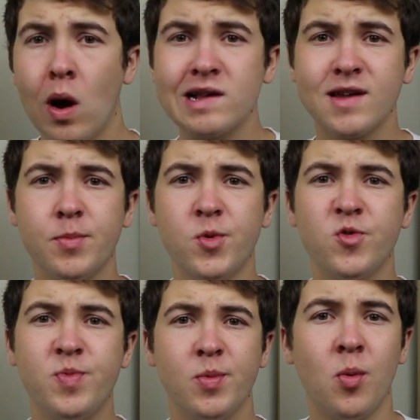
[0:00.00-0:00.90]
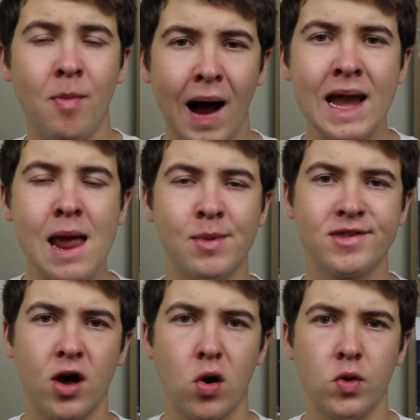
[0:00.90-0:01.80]
What is up beautiful people, my name is
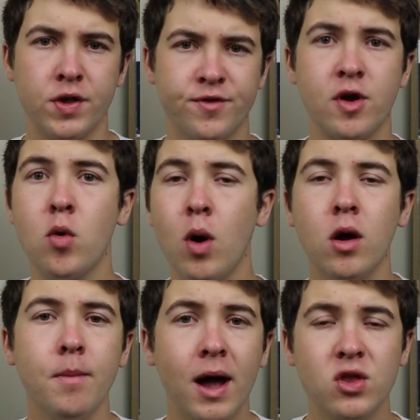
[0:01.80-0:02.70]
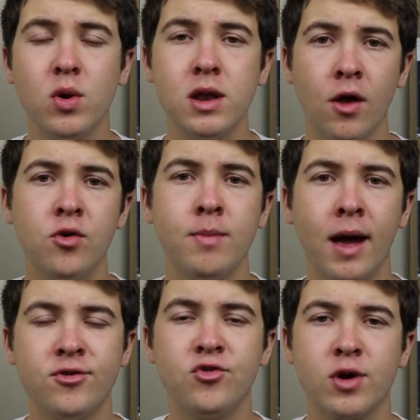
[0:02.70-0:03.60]
Tyler Lunsford and welcome back to another
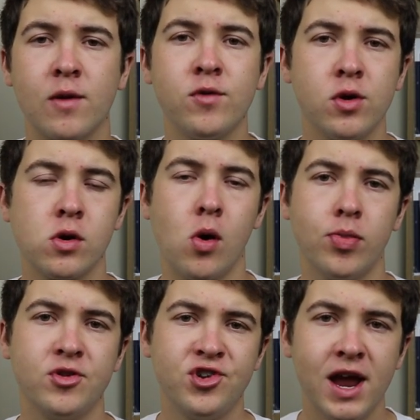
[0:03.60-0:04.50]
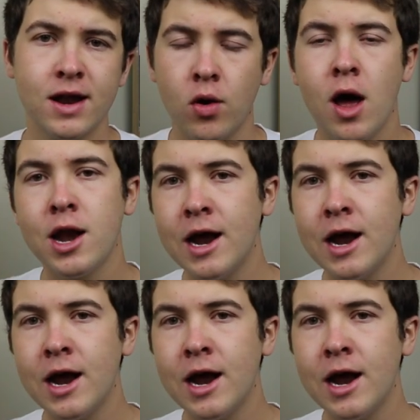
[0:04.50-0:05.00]
magic trick review here on the channel.